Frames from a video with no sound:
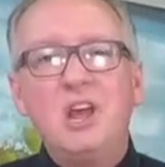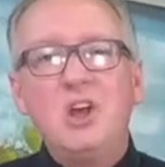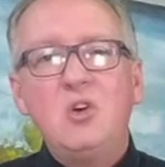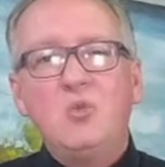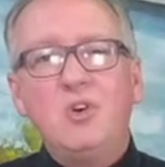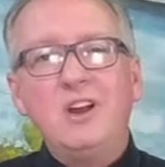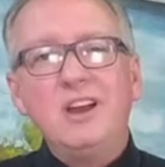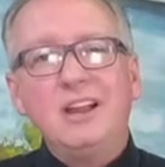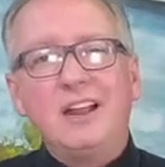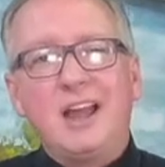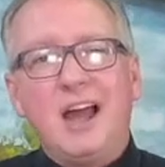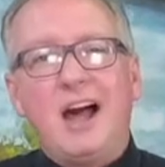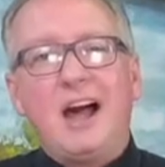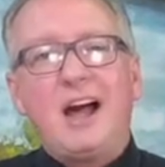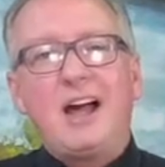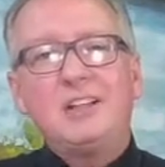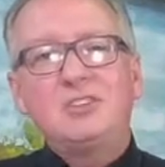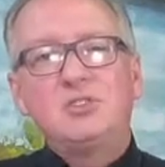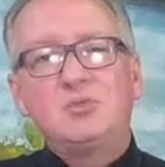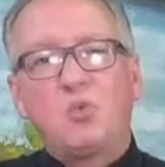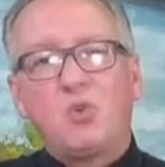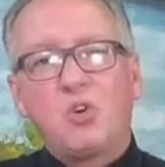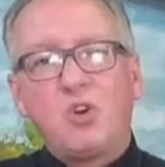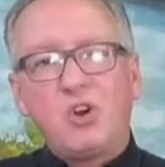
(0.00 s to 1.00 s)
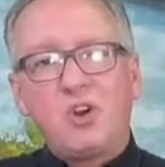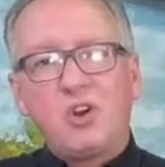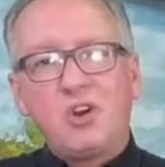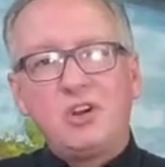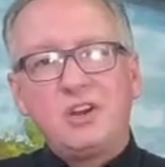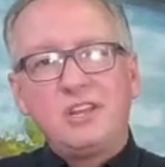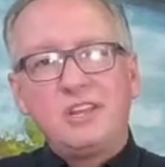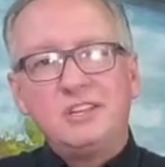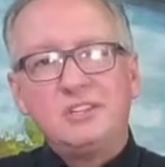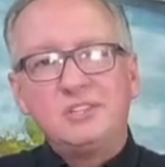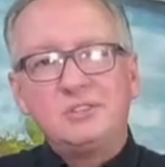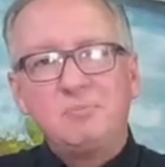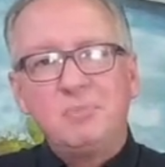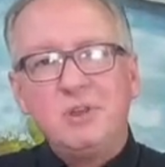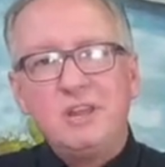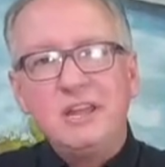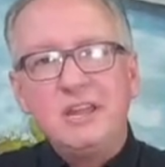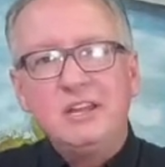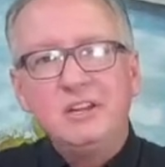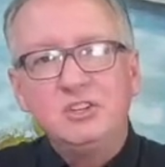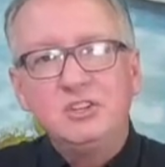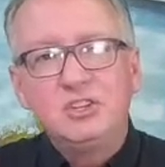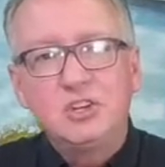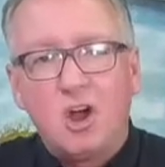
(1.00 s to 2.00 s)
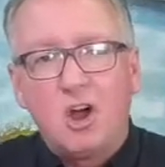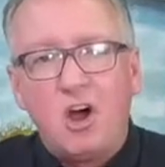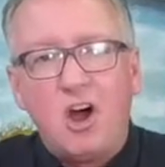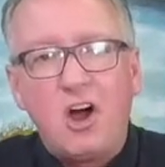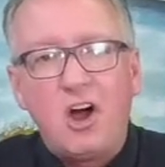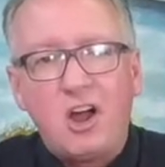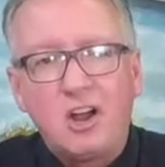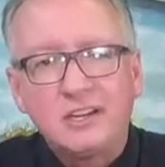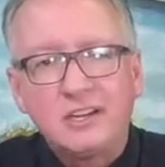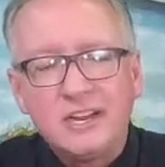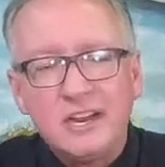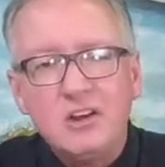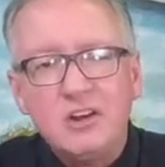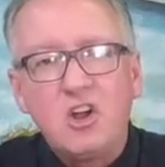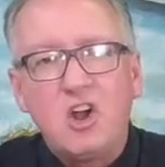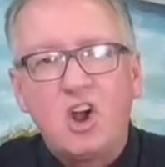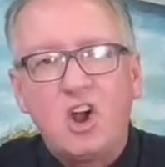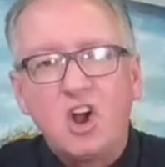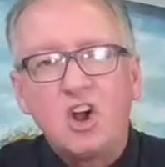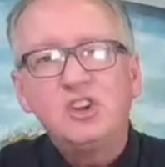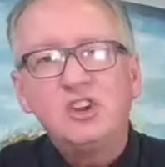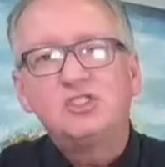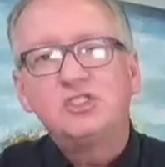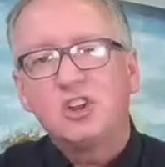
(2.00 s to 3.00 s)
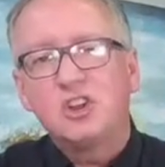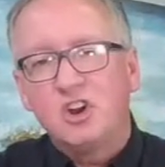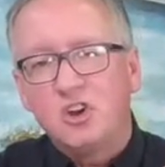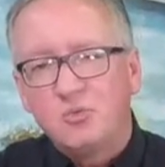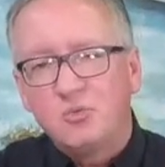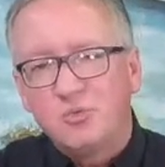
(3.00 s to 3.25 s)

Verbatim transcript: when God's Word is being taught and hearts are